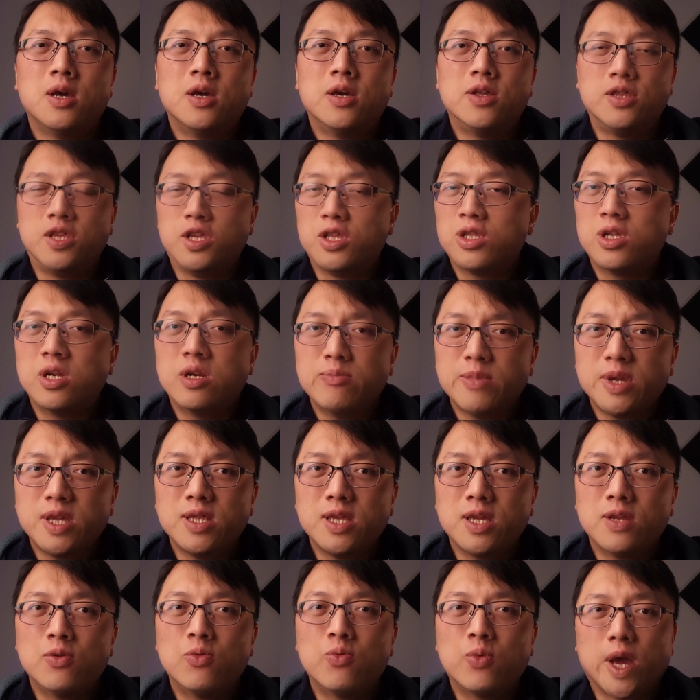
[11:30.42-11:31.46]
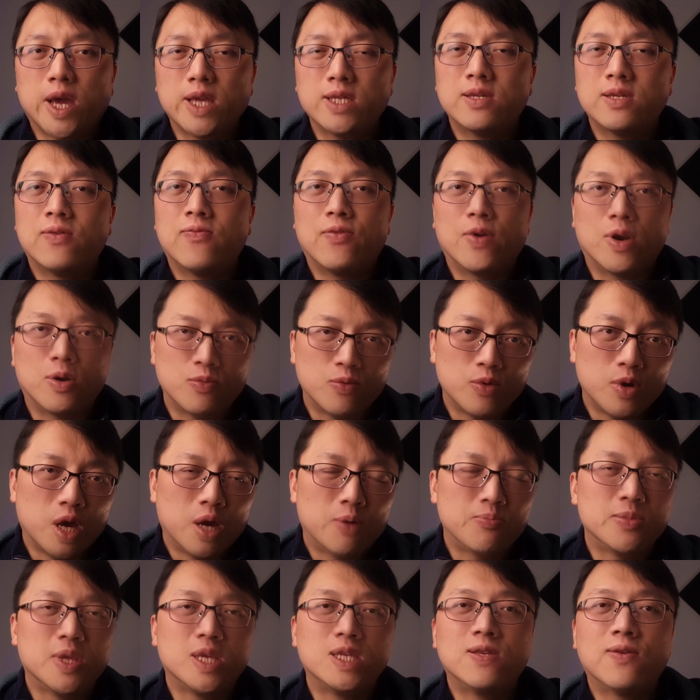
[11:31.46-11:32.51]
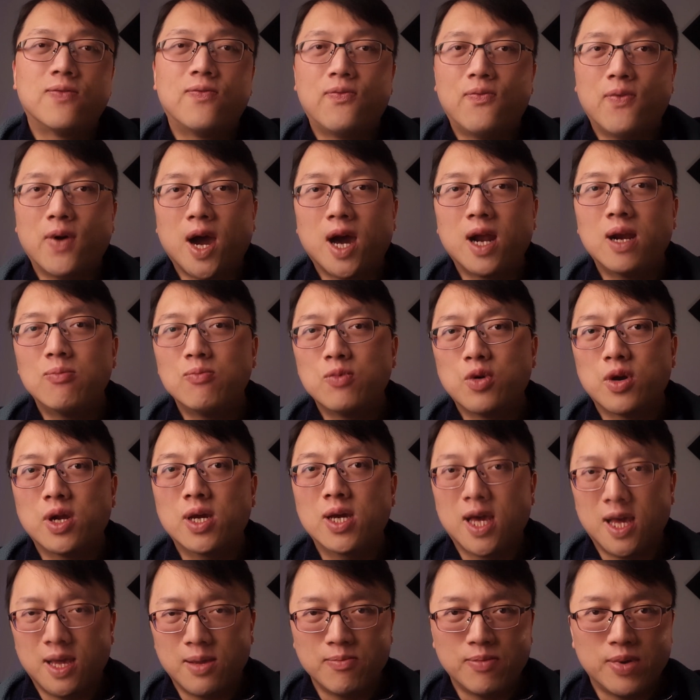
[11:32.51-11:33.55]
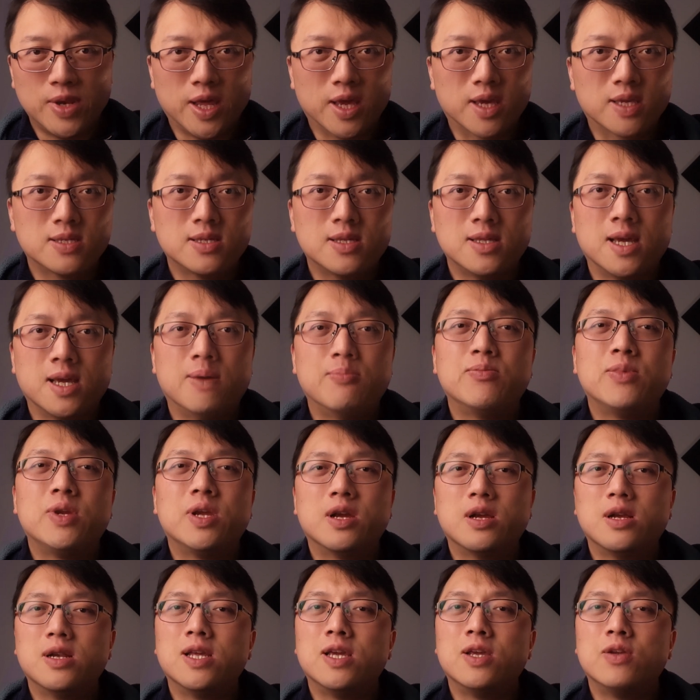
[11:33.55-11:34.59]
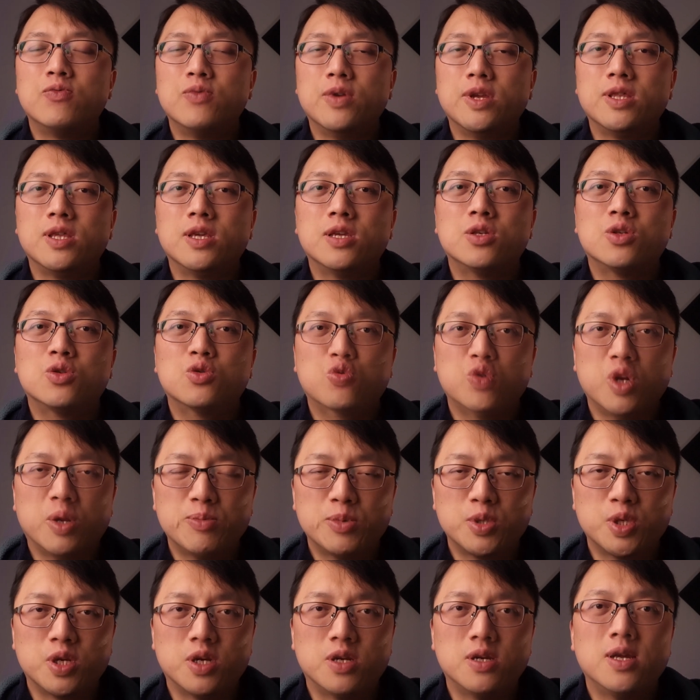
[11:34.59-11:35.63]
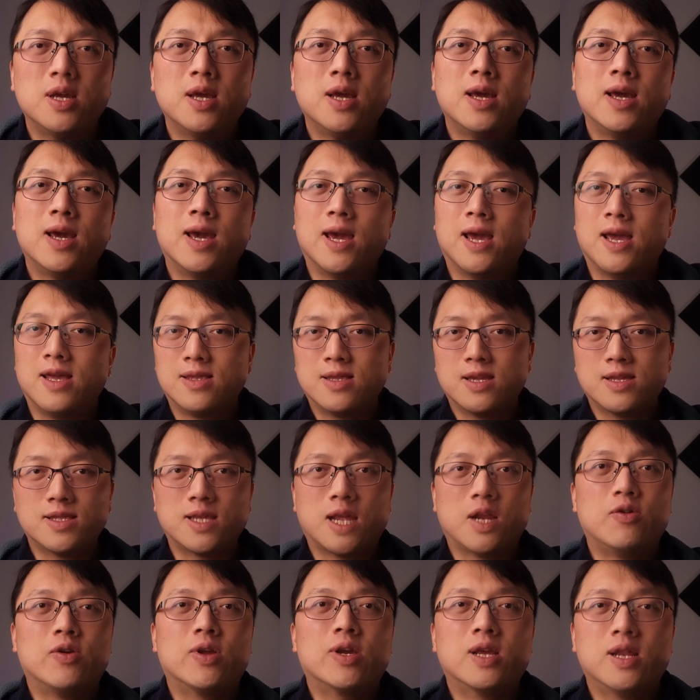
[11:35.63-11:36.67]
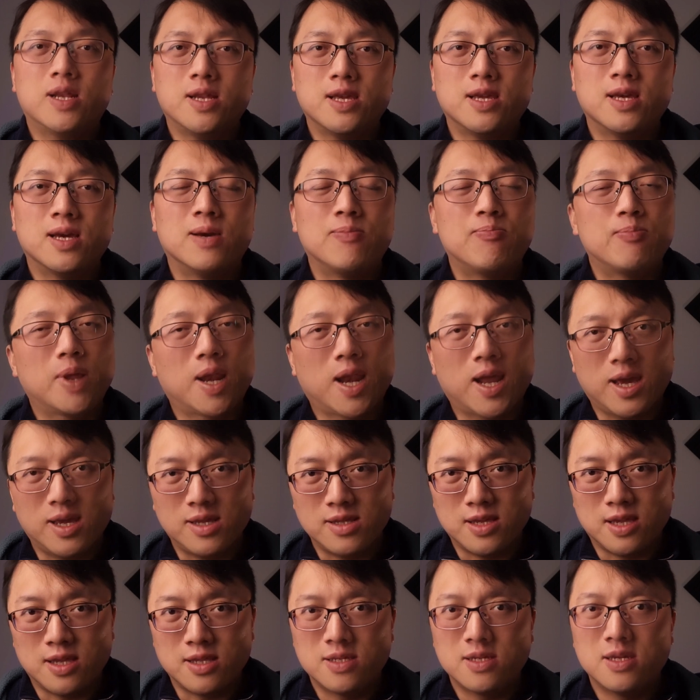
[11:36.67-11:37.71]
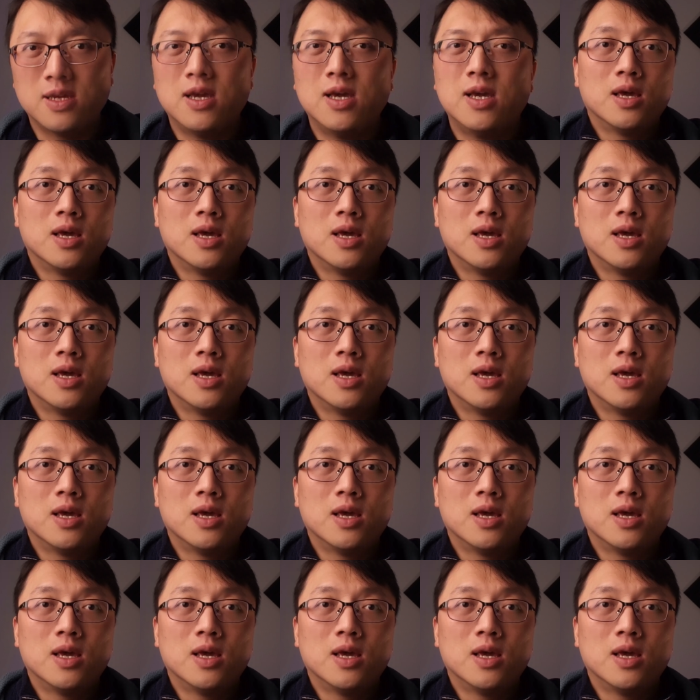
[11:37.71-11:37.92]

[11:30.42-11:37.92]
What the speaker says: Determining right from wrong is far more complex than merely reading scripture and directly applying it.